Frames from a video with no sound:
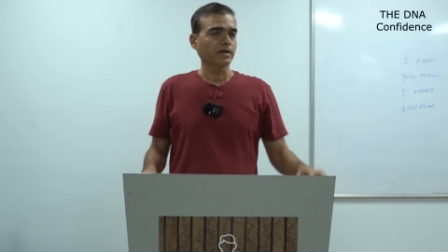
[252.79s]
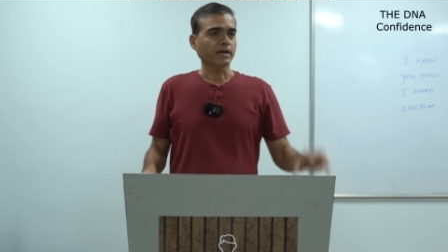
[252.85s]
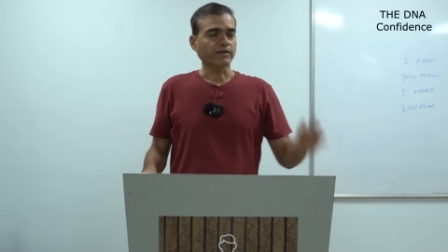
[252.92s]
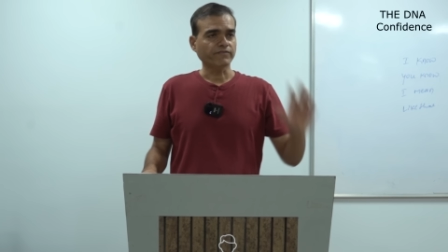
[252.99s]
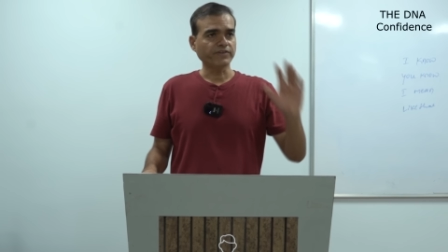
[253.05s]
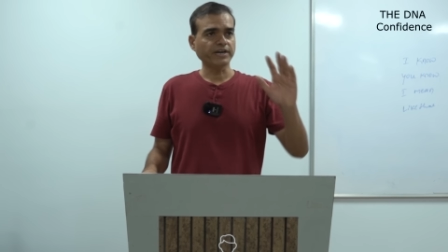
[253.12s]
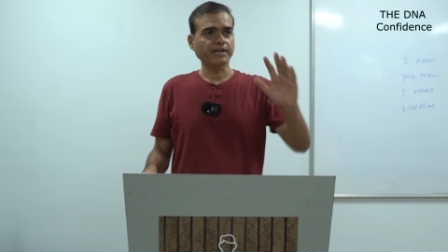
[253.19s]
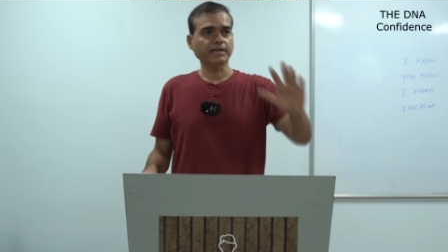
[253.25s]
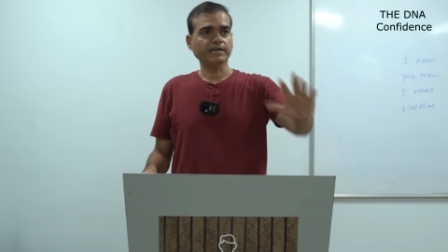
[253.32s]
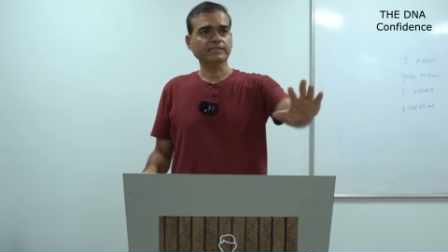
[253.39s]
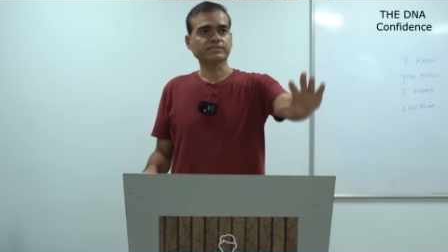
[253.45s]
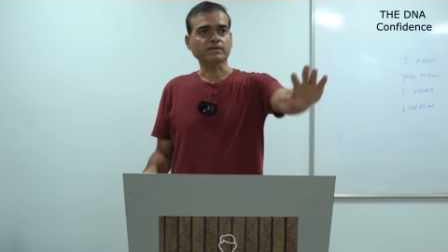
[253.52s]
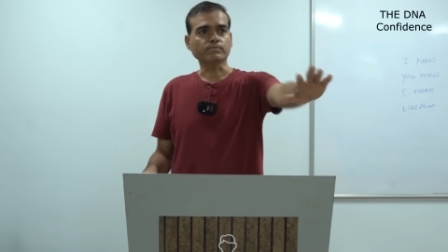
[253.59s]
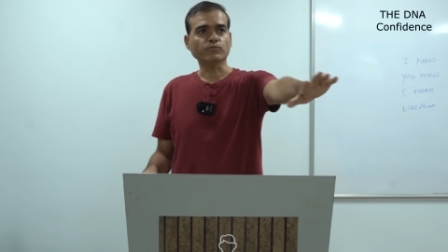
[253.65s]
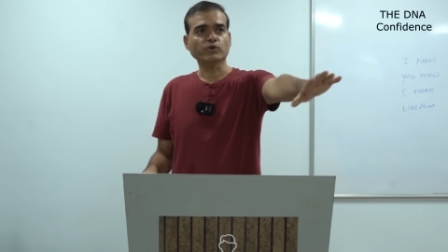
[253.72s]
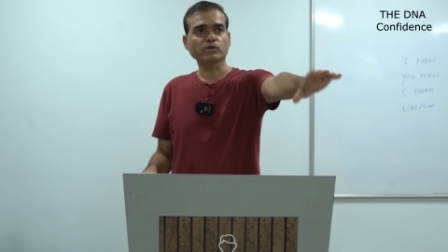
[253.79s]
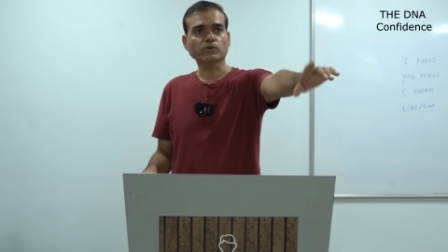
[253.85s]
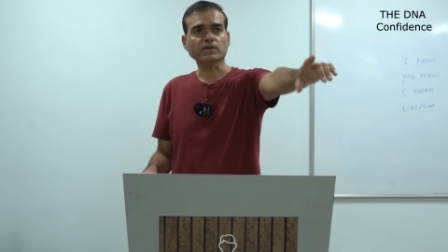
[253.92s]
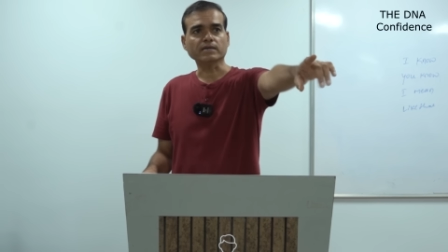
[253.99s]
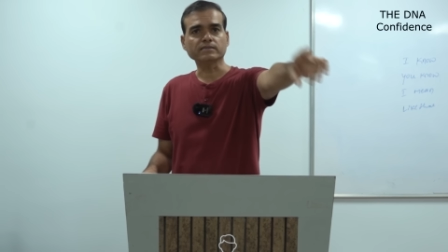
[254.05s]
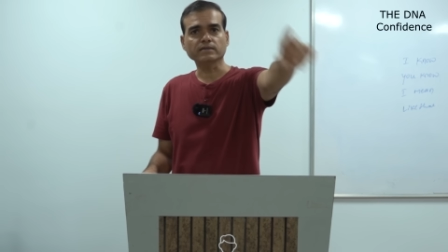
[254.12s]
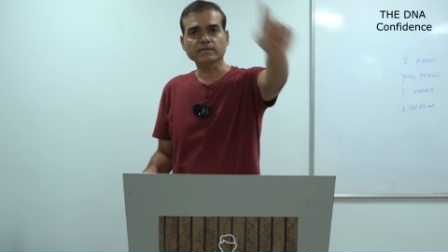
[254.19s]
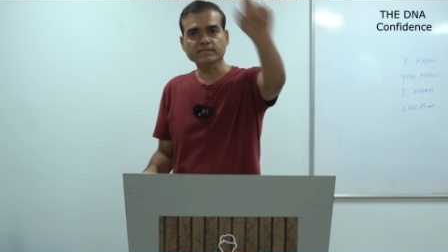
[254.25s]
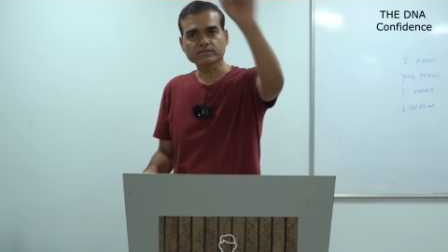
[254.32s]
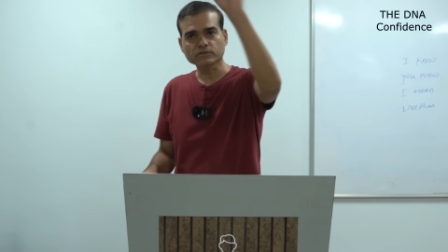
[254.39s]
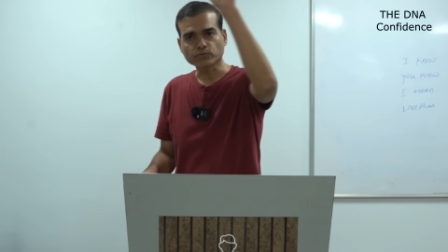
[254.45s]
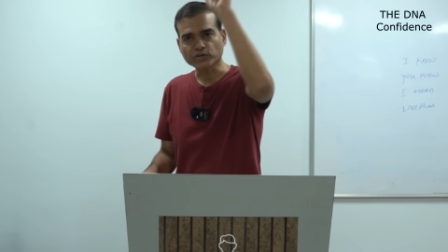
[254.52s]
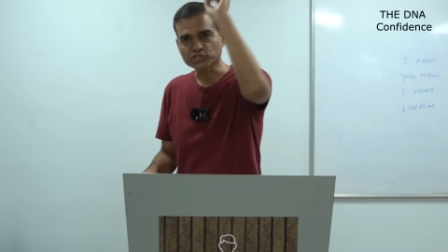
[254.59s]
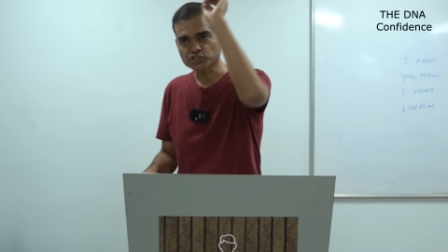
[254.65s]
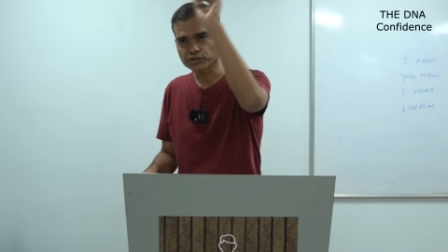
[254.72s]
Every day, someone or other is
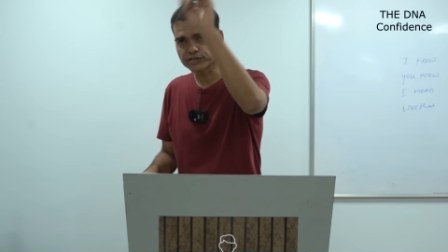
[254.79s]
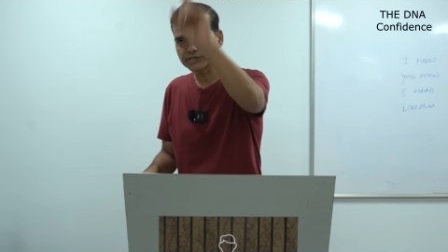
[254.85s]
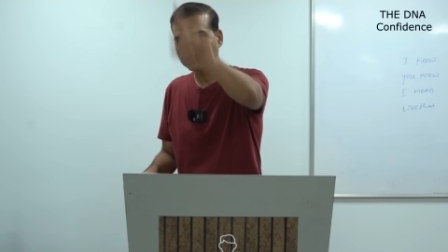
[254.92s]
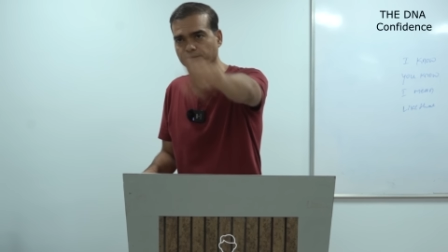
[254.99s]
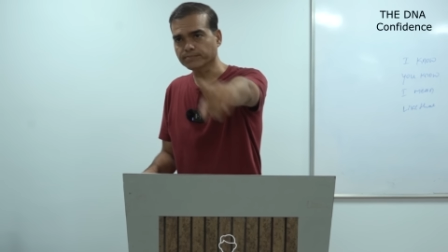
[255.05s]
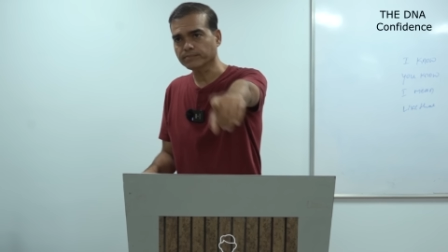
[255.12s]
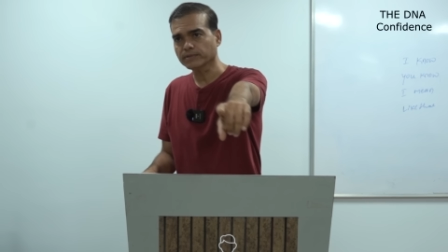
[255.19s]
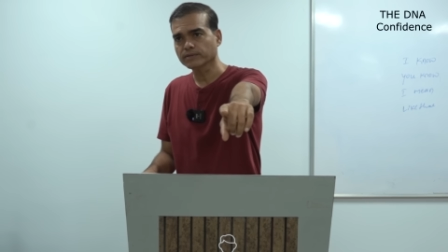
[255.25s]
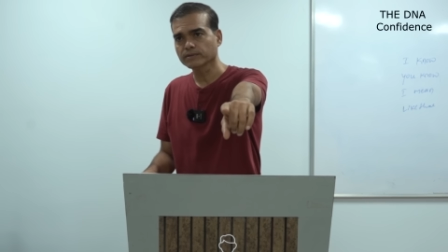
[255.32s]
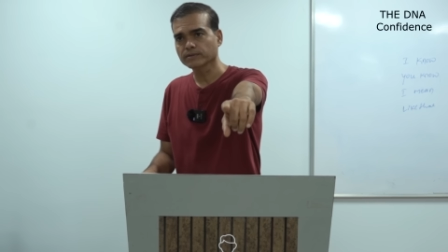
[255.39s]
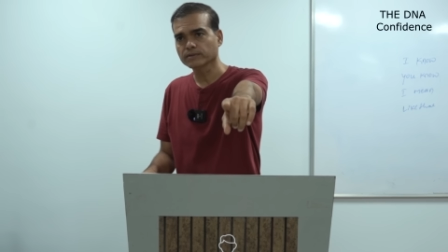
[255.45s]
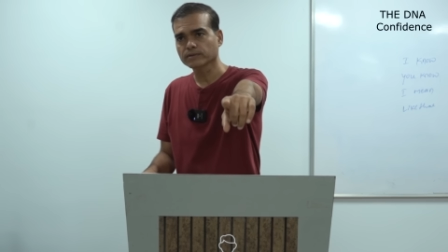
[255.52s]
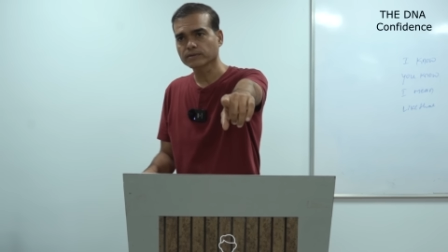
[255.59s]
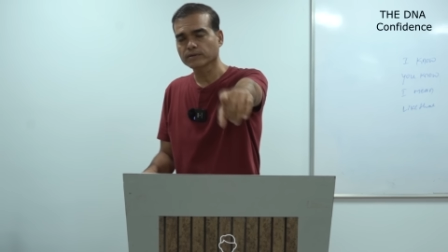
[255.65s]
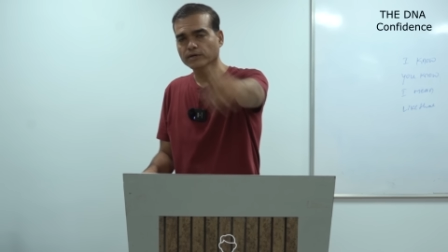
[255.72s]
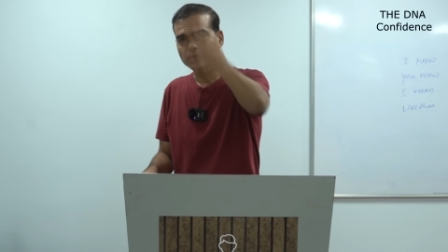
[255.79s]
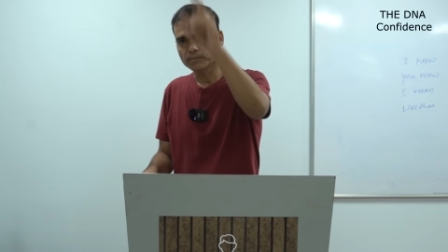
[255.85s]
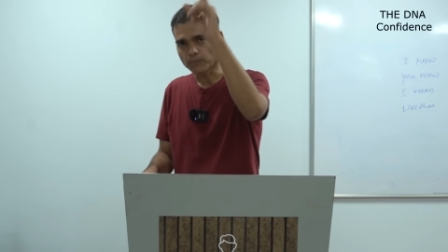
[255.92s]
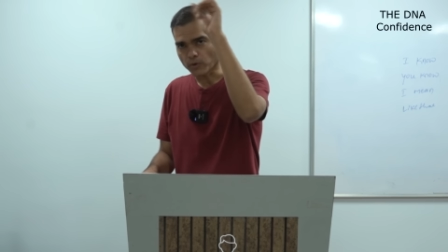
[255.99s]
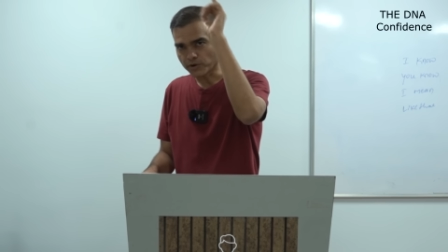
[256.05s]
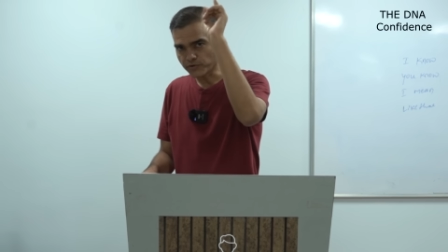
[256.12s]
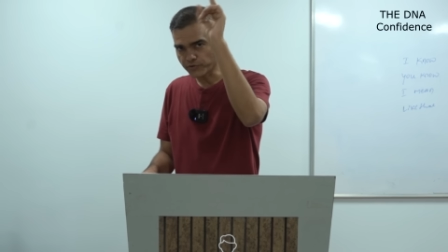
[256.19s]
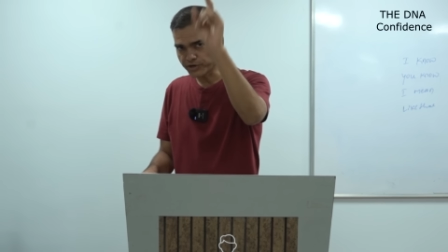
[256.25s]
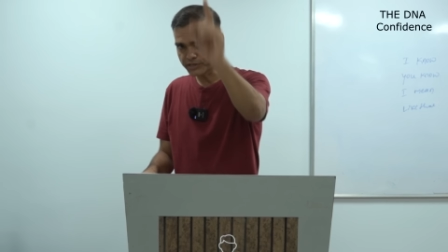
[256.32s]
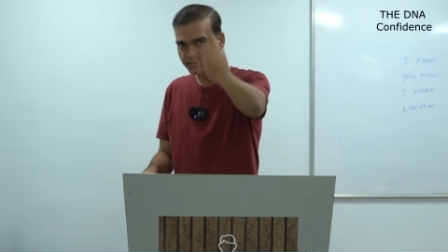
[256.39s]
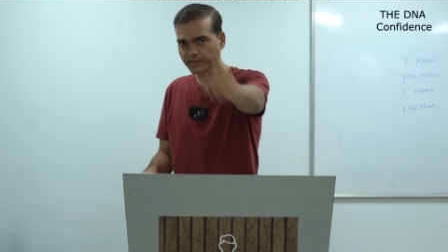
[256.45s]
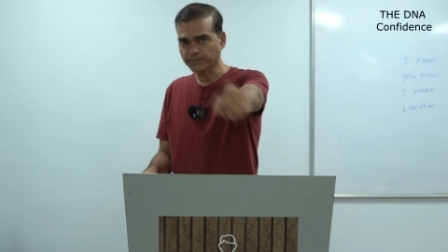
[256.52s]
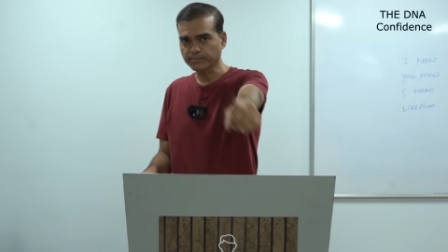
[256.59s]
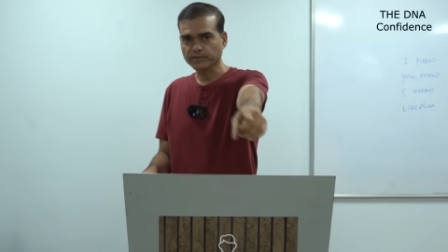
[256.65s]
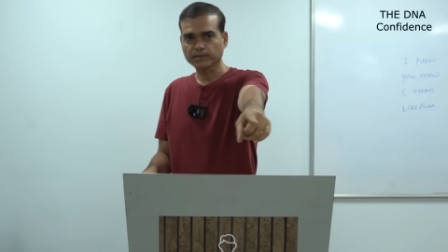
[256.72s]
questioning them, monitoring
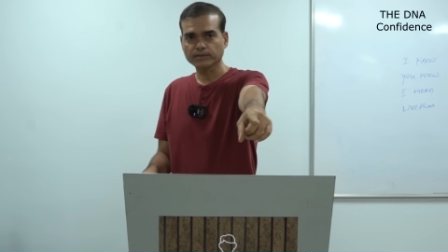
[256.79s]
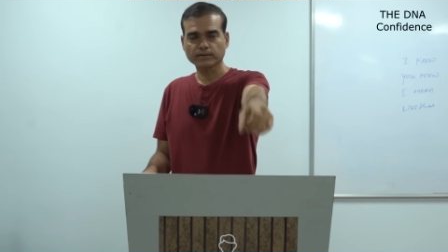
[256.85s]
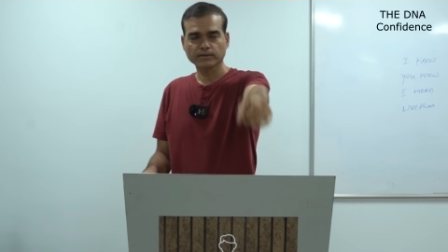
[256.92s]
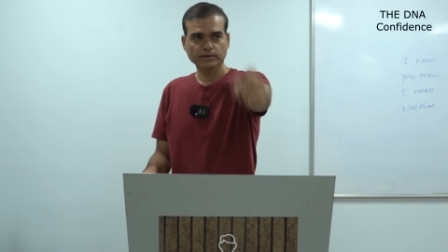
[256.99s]
them.